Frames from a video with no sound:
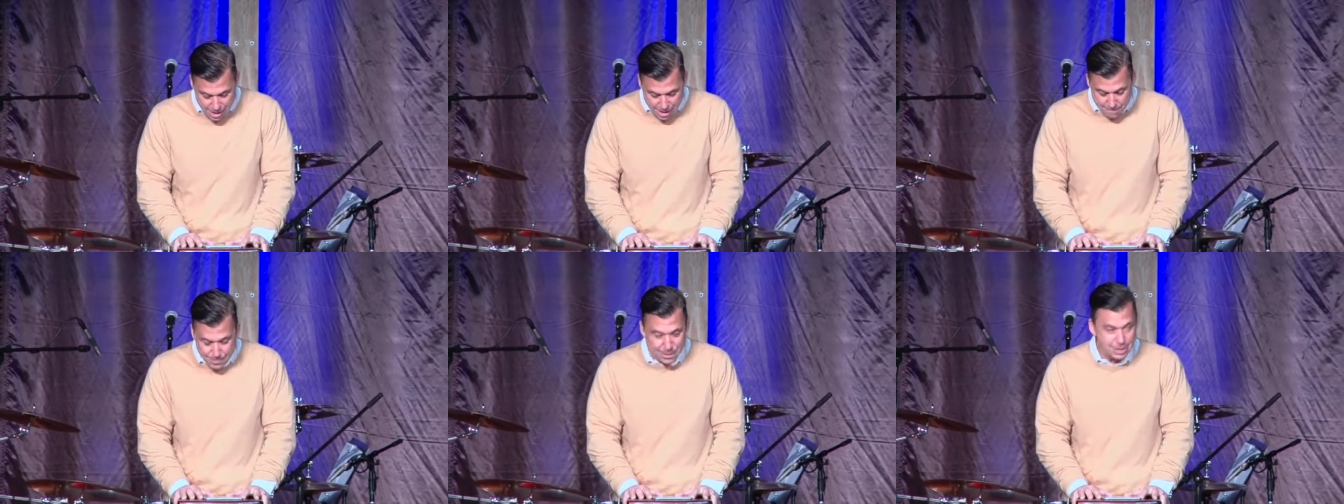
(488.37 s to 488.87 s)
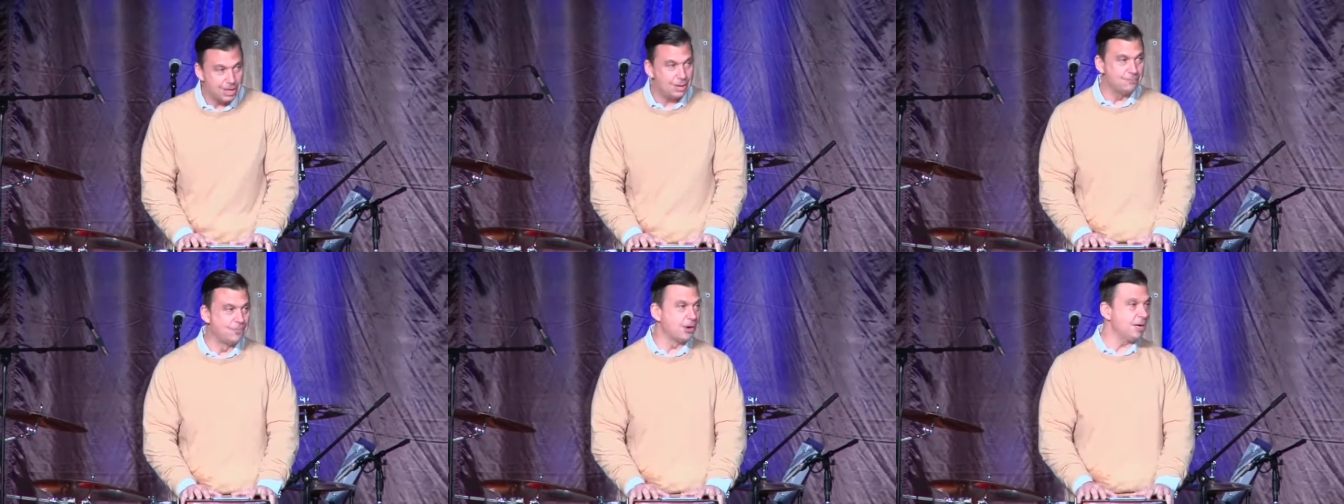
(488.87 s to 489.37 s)
But
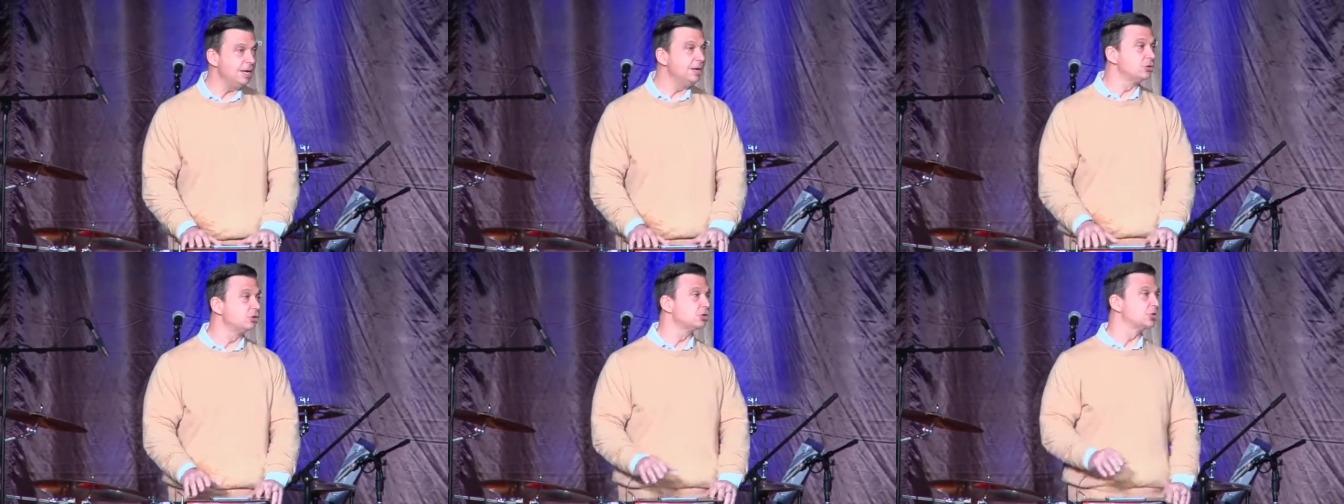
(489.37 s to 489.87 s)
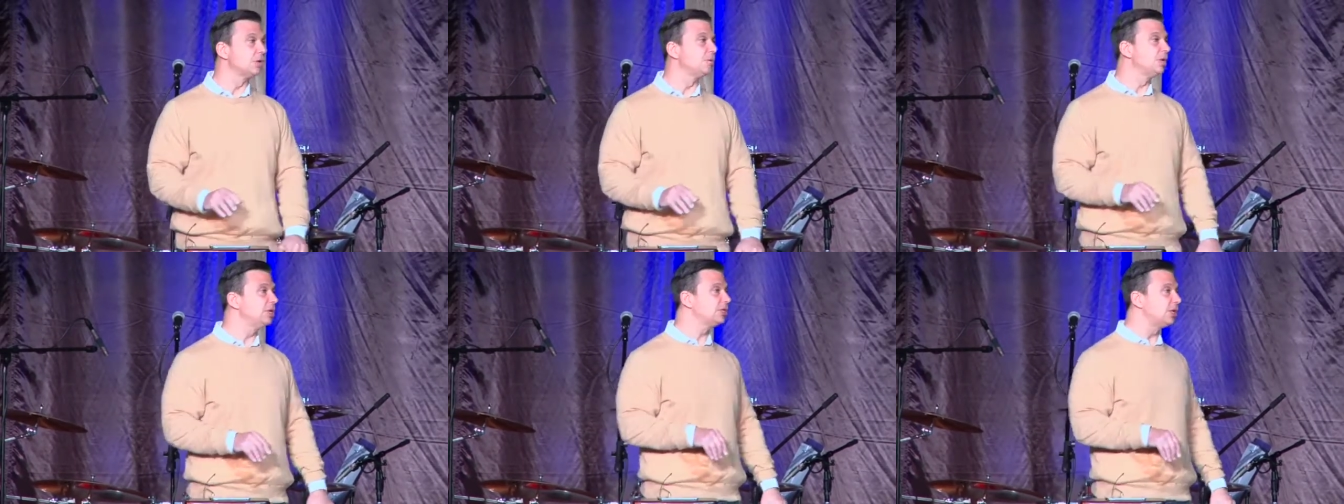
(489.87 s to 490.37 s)
very interesting when
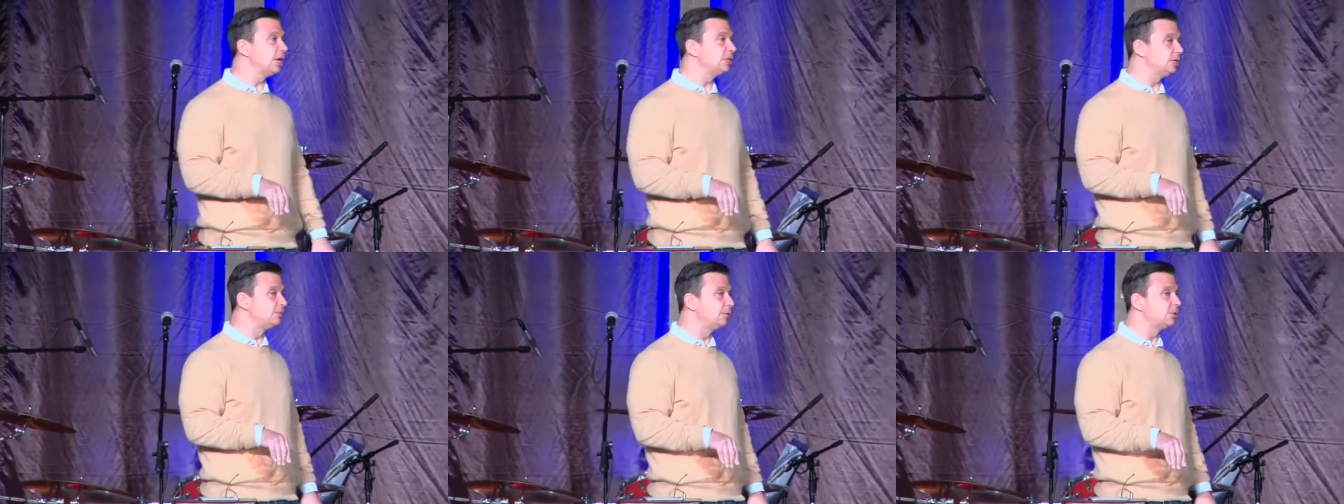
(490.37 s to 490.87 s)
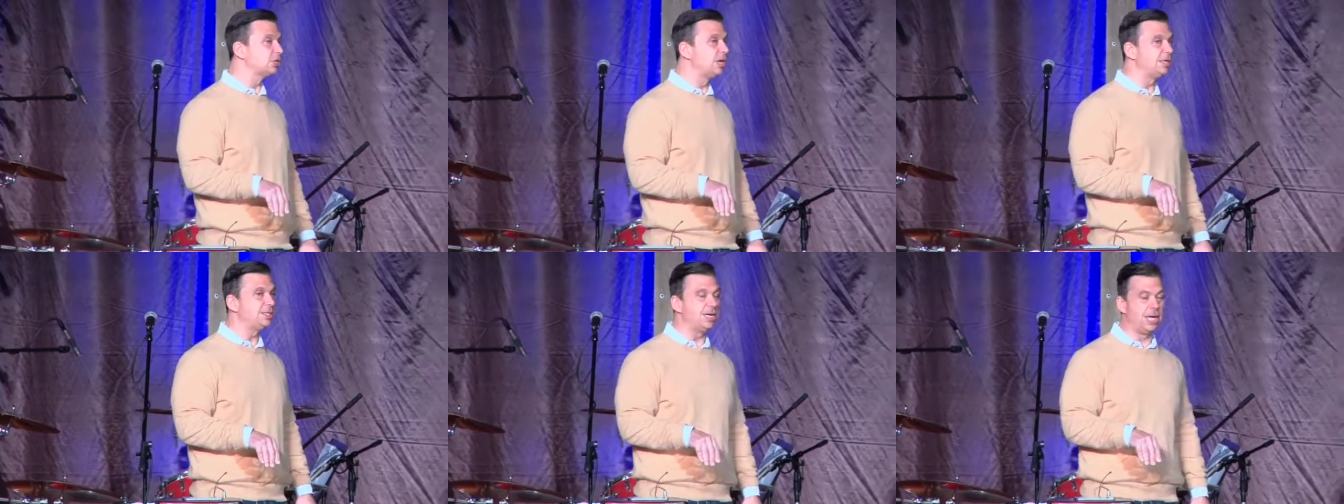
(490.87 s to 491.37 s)
he says in verse
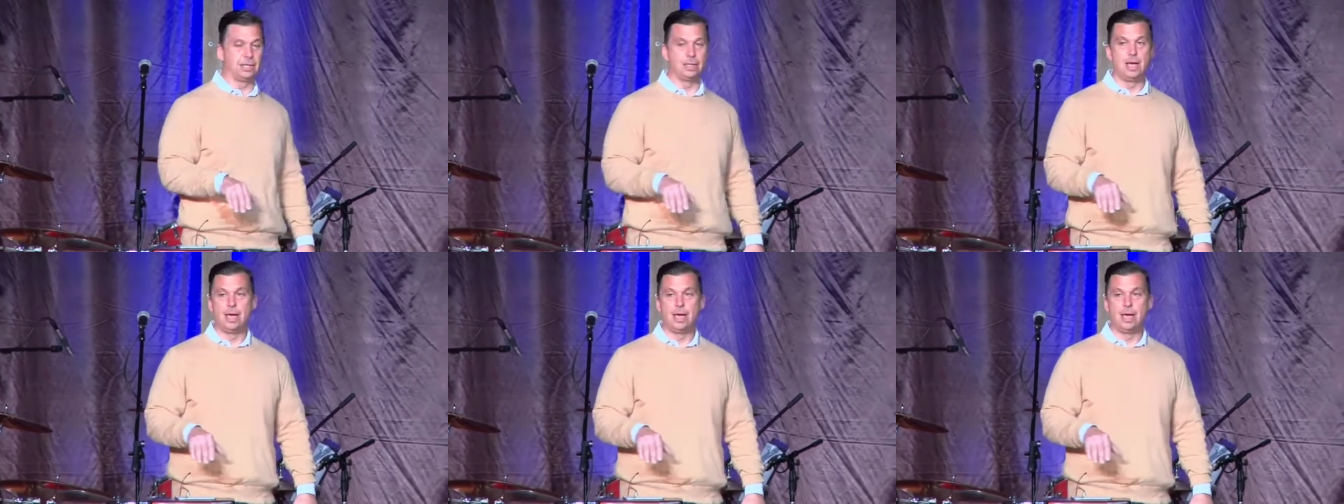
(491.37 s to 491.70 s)
19,